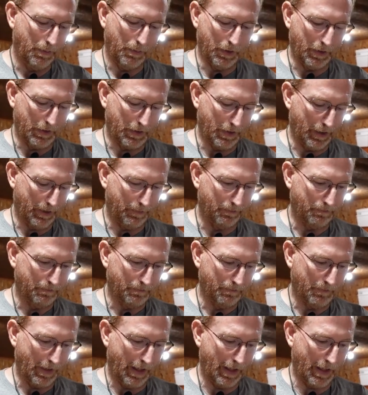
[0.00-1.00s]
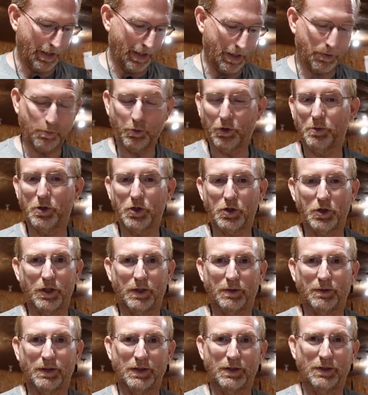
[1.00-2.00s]
But um, that, that's pretty much
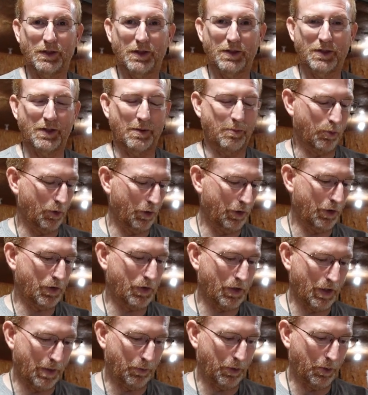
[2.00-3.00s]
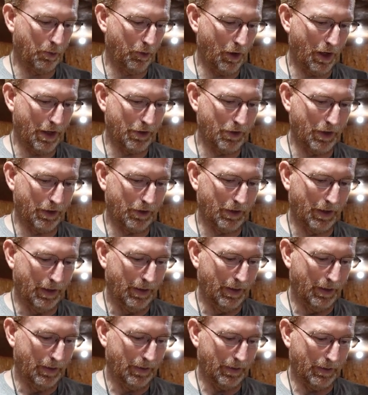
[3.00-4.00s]
it. it. It's a pretty simple project.
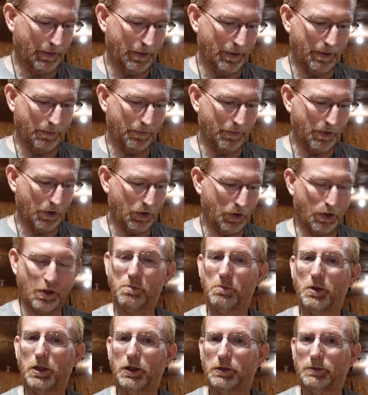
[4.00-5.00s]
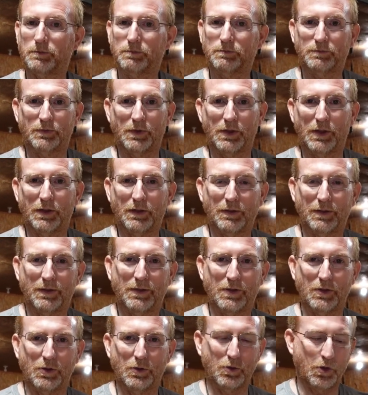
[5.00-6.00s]
Um, it's just big
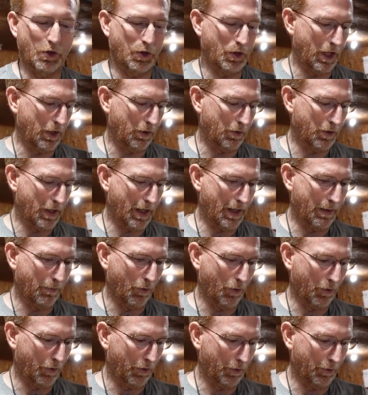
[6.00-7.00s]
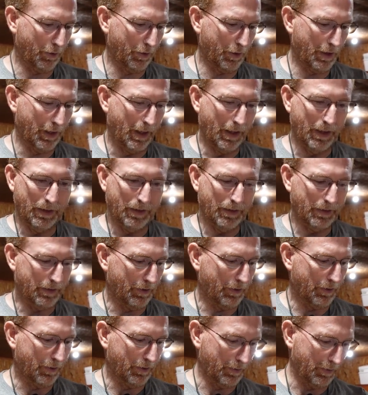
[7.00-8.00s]
and, you know, just take your time, work through it.
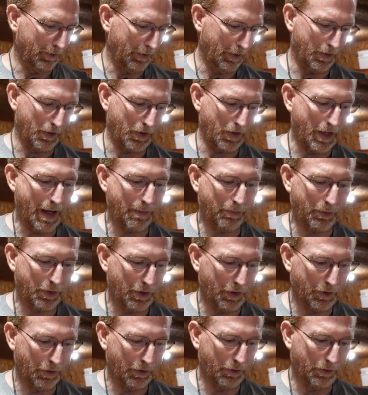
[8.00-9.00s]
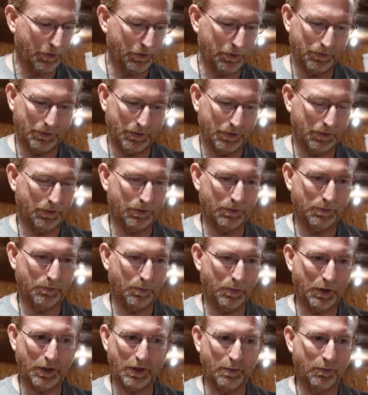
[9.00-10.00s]
You know, the snap material, you know,
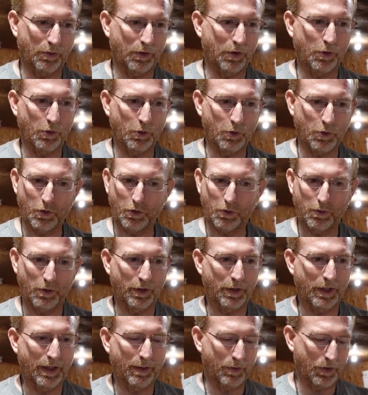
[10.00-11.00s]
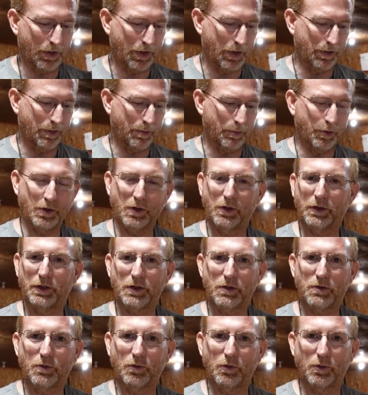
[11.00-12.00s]
pick up those on Amazon. I'll put the
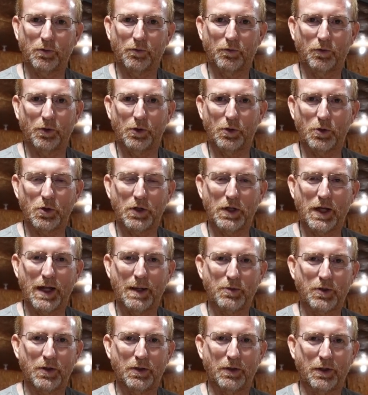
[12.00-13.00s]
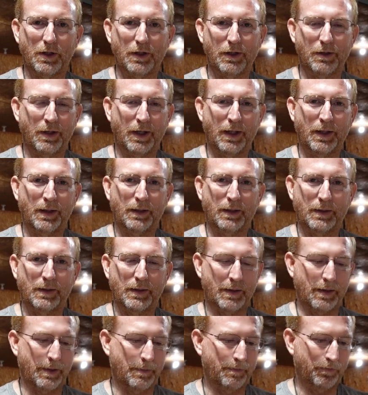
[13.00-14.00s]
links for, for those snaps in there,
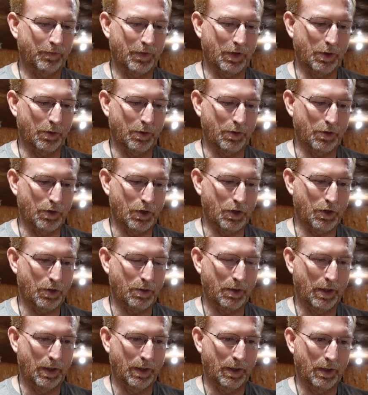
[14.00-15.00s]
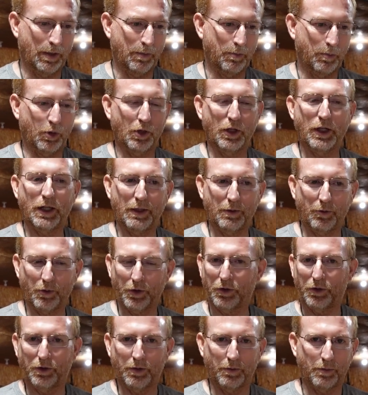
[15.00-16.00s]
um, you know, and just play
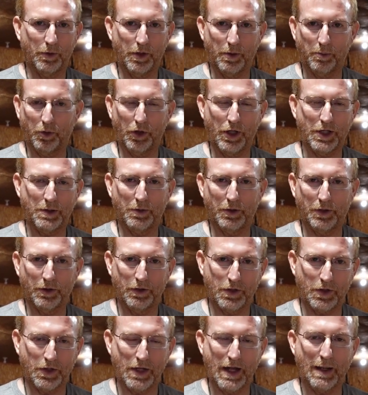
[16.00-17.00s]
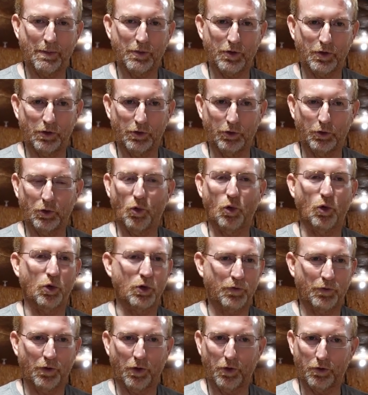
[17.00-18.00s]
with the, the placement of the snaps in your
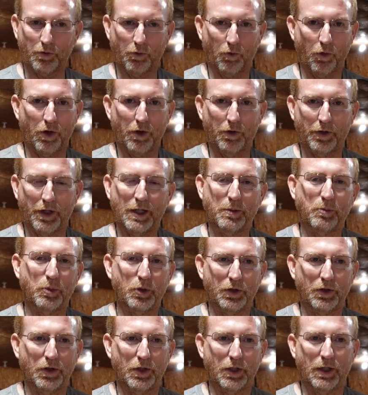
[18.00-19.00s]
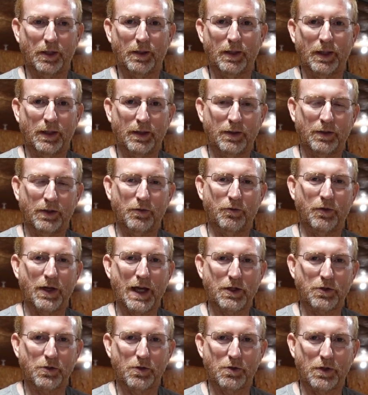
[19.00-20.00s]
door as far as where they put the the
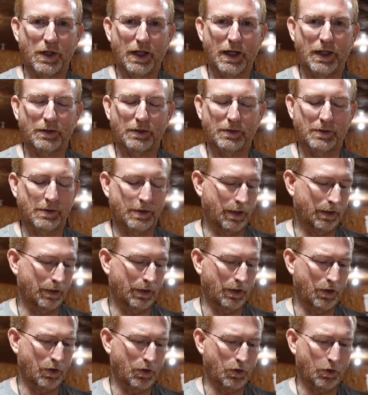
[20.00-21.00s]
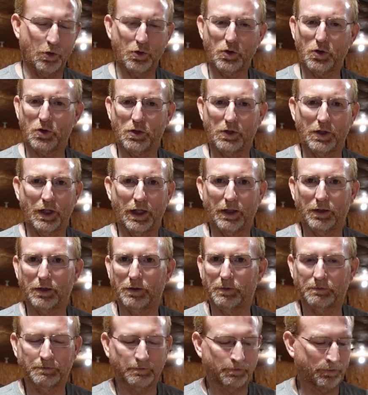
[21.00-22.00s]
fasteners at and, and get as close as you can.
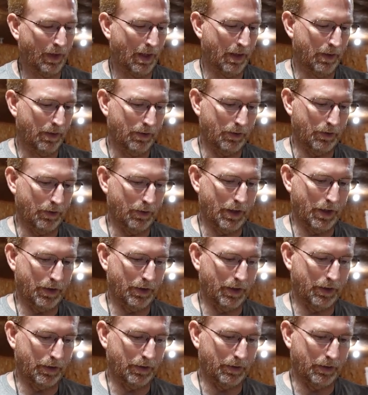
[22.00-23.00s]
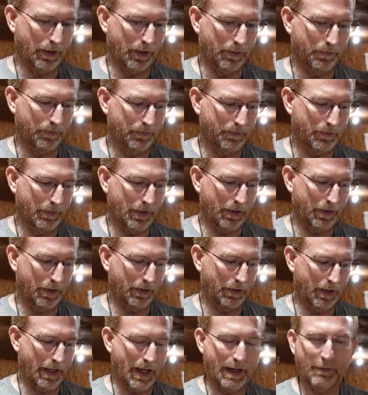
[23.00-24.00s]
And you know, I think um, I
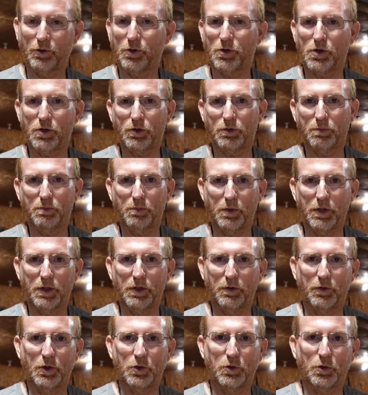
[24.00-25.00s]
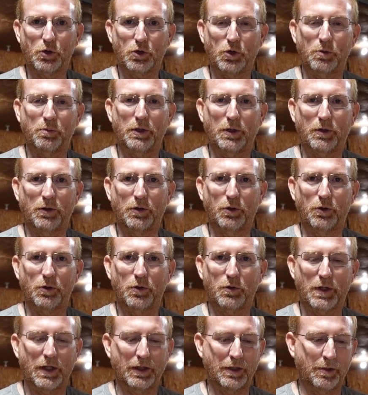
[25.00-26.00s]
think the average individual should be able to do
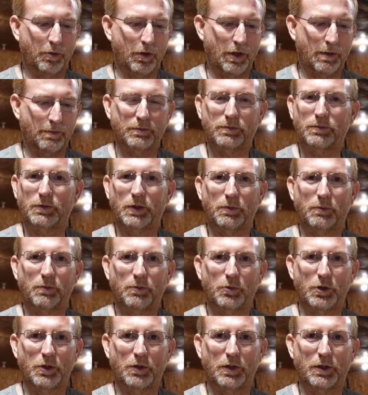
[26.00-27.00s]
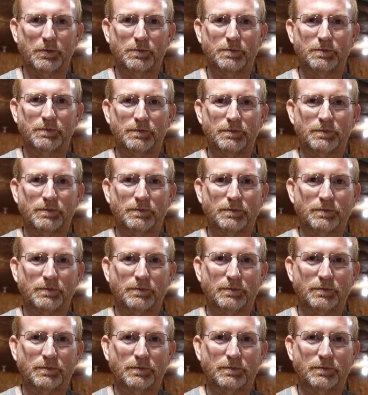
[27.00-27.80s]
this without any problem. You, what do you think?